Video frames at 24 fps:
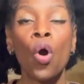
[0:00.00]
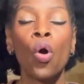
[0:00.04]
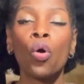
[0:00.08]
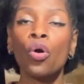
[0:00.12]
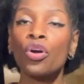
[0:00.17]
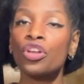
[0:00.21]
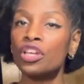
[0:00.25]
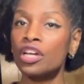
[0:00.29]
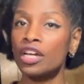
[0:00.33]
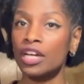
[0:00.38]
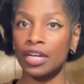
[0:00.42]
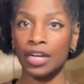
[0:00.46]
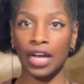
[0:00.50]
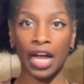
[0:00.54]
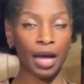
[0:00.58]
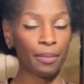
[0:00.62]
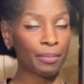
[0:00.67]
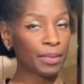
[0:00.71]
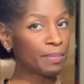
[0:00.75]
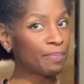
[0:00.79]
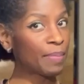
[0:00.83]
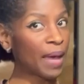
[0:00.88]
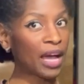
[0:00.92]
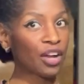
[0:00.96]
or you're
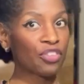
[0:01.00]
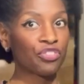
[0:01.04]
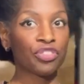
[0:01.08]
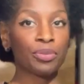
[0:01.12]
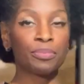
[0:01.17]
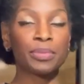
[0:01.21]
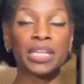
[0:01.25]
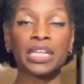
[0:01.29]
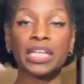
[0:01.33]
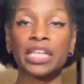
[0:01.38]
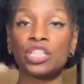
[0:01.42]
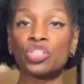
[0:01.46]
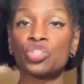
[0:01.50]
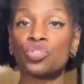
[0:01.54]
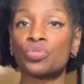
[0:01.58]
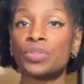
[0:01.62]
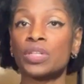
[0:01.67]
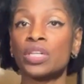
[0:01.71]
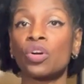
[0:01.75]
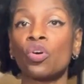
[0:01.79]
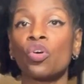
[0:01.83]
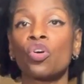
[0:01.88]
coming back from an injury,